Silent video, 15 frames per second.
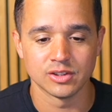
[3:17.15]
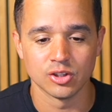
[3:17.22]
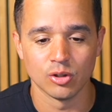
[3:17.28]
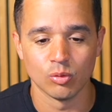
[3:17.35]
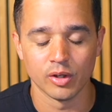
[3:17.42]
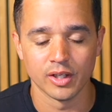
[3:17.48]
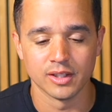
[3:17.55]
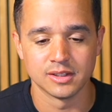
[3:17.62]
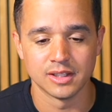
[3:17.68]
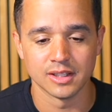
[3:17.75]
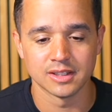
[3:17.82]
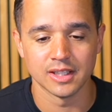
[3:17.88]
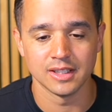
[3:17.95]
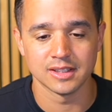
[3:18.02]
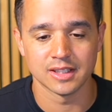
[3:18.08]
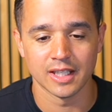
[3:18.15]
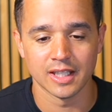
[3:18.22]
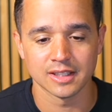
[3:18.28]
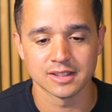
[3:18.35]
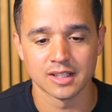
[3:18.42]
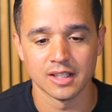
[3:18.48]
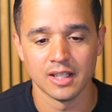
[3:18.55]
So we're going to dictate
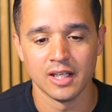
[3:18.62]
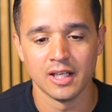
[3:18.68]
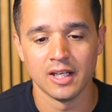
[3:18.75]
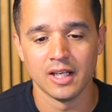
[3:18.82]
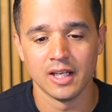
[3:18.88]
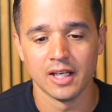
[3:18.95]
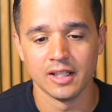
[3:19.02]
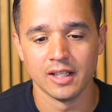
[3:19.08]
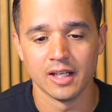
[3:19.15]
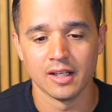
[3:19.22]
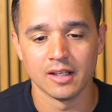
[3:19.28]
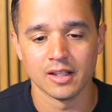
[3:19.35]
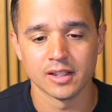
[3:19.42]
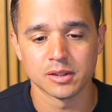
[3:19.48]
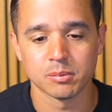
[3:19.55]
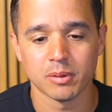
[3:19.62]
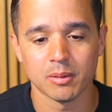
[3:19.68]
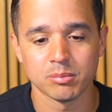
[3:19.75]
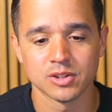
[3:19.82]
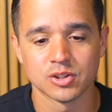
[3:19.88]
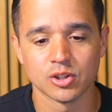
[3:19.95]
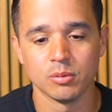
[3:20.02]
text, and then let's
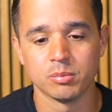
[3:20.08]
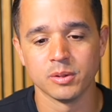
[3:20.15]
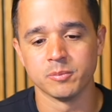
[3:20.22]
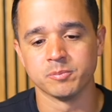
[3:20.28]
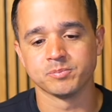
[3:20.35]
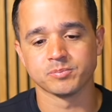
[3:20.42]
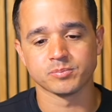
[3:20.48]
pop this open.